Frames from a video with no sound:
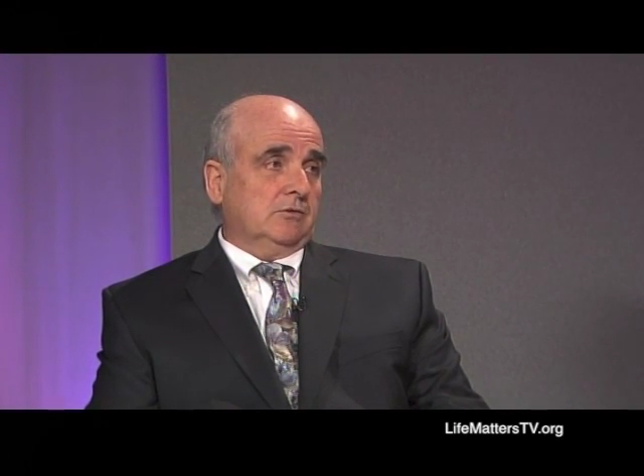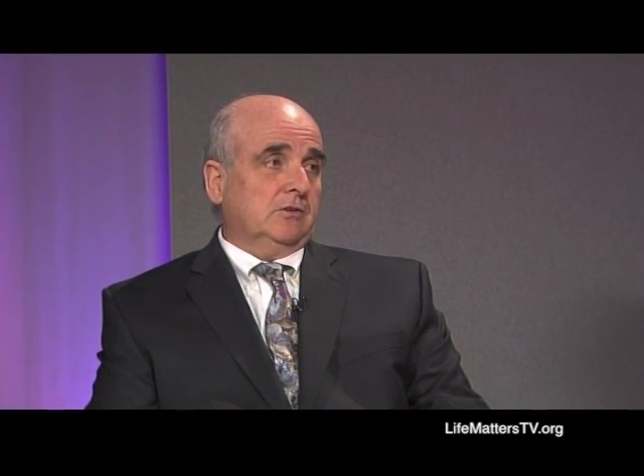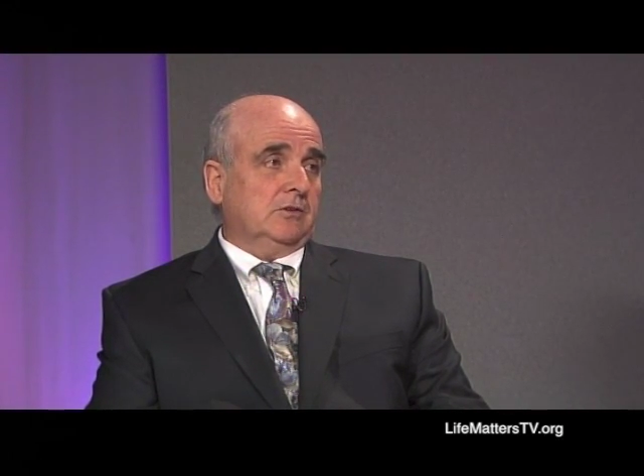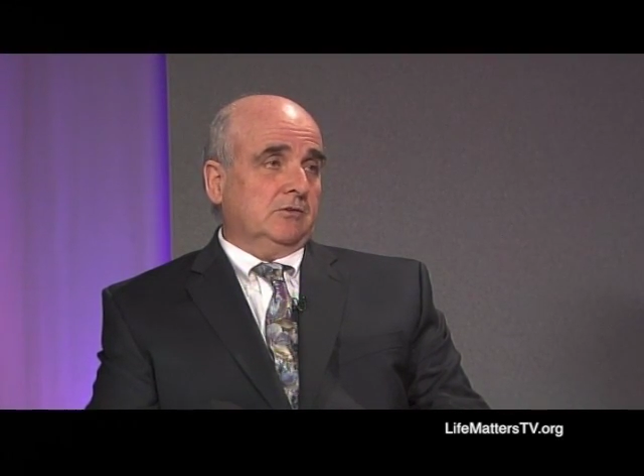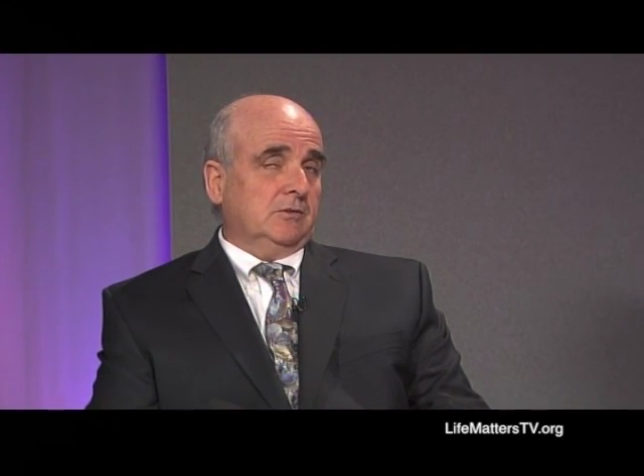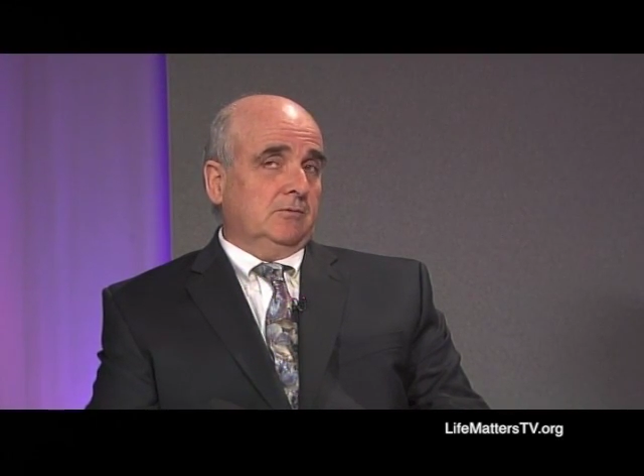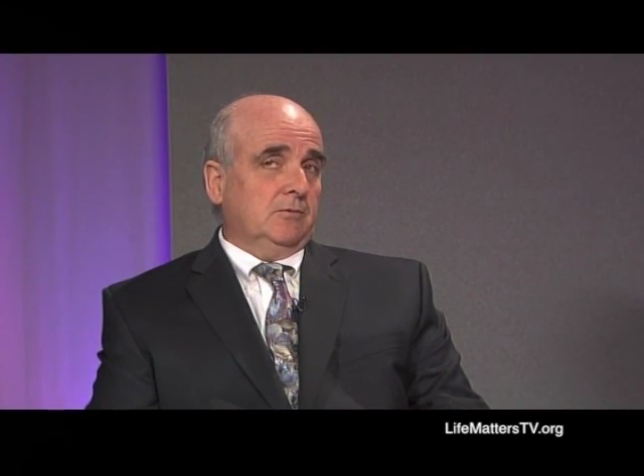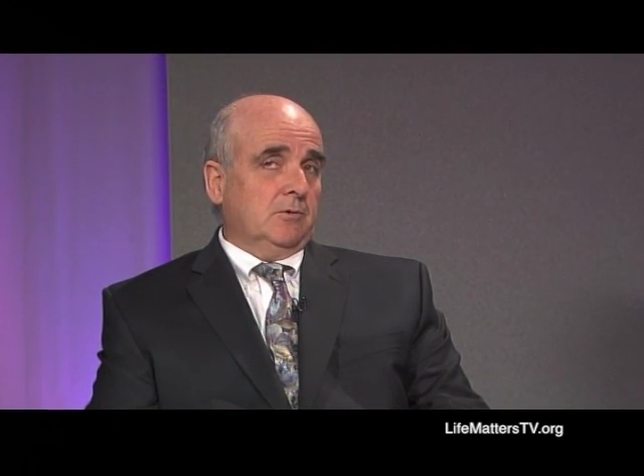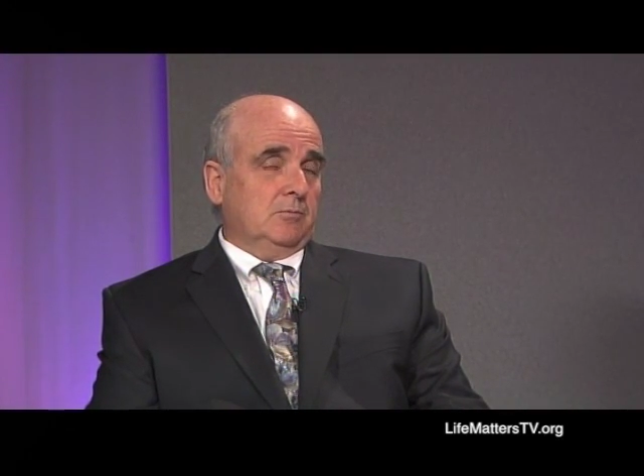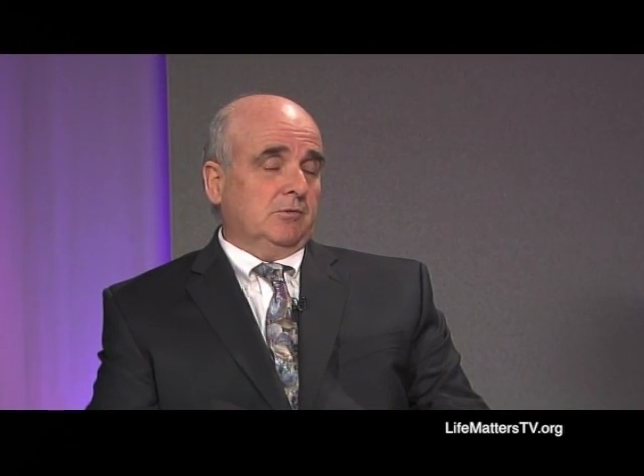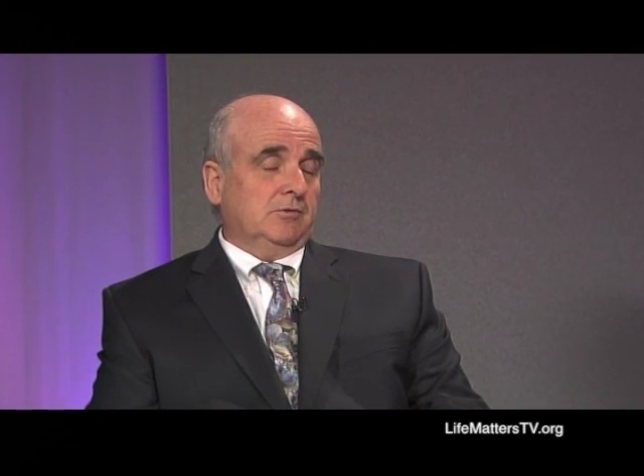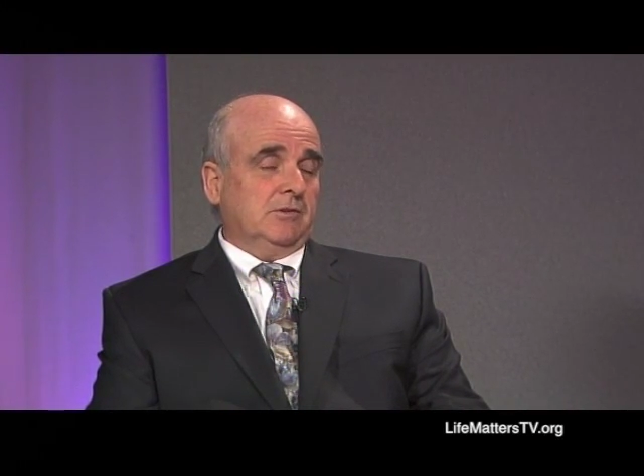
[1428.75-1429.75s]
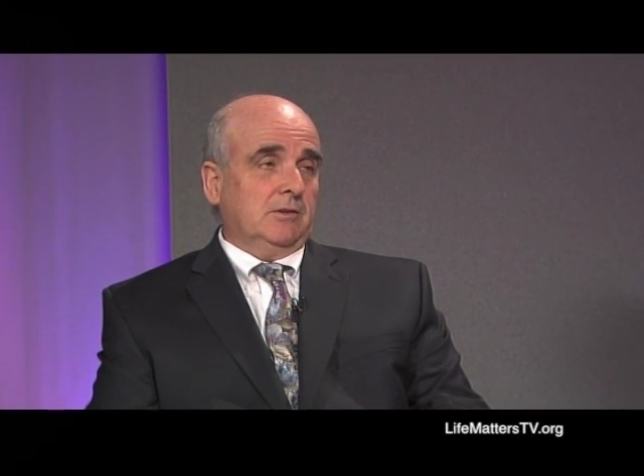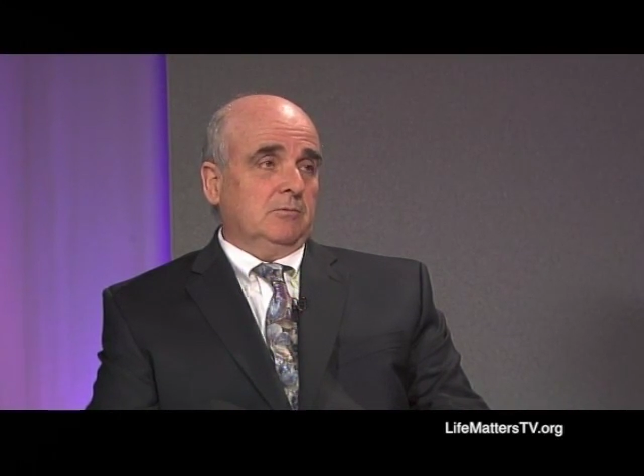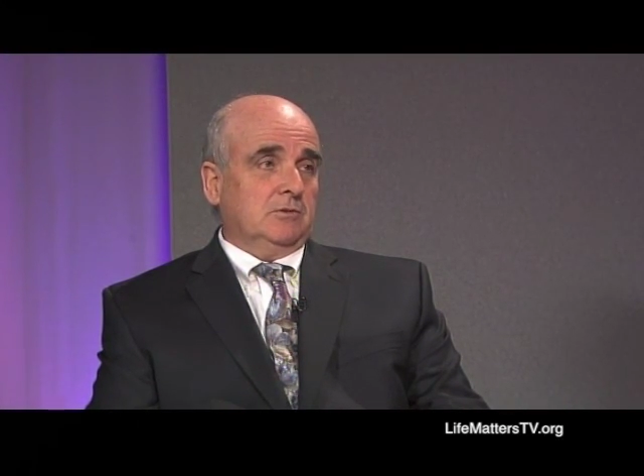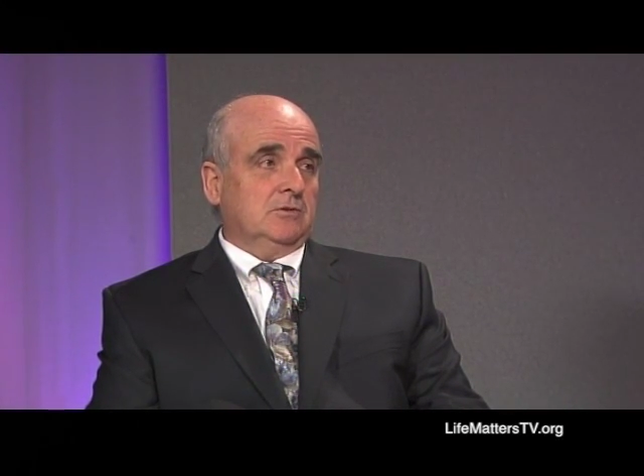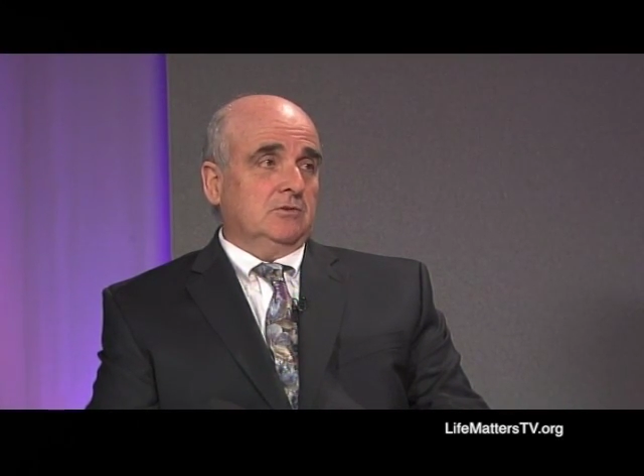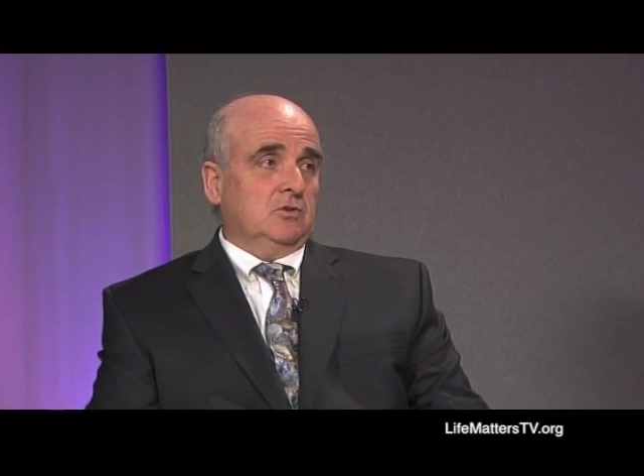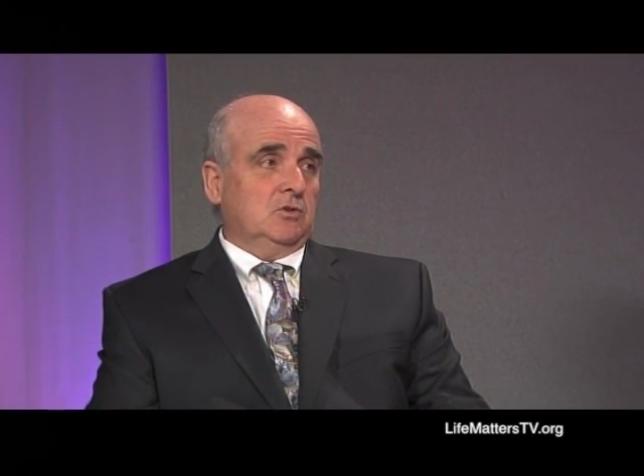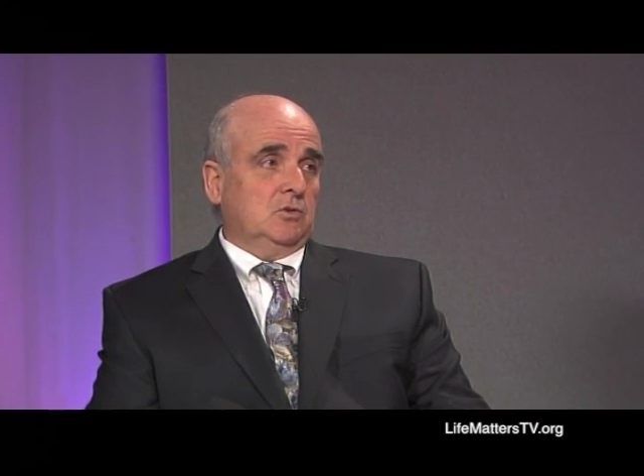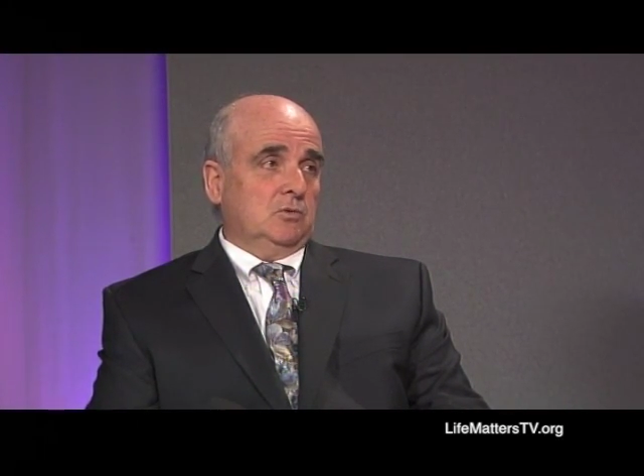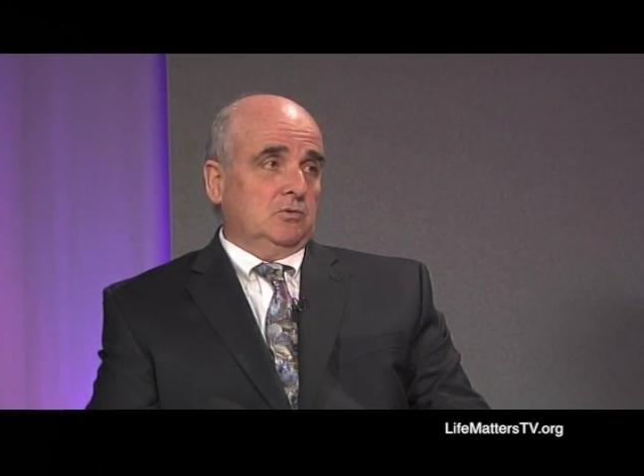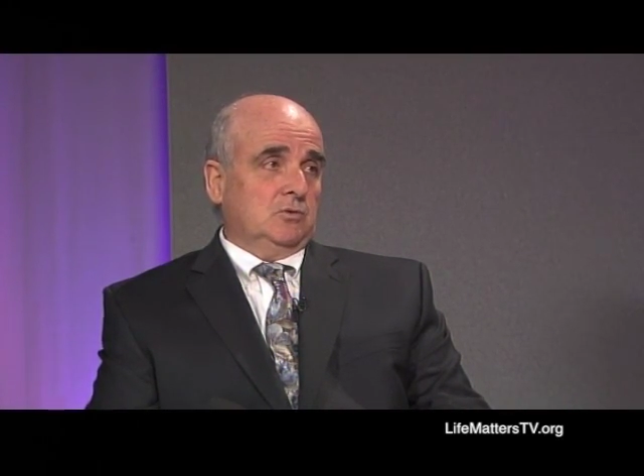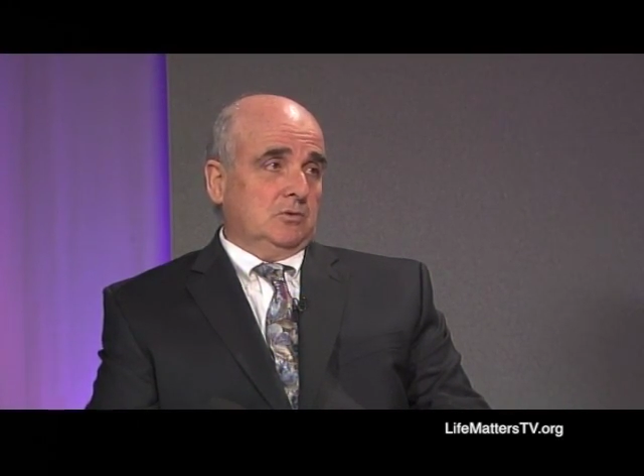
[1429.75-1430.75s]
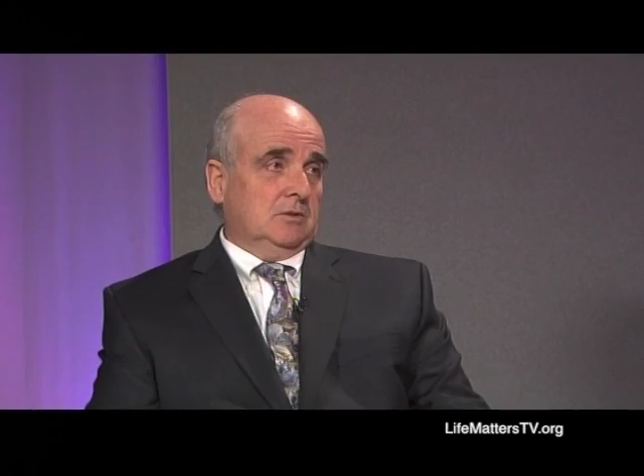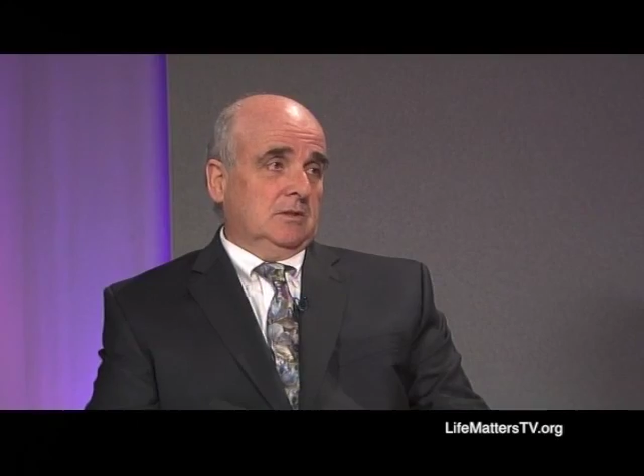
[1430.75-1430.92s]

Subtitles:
64%, which is huge.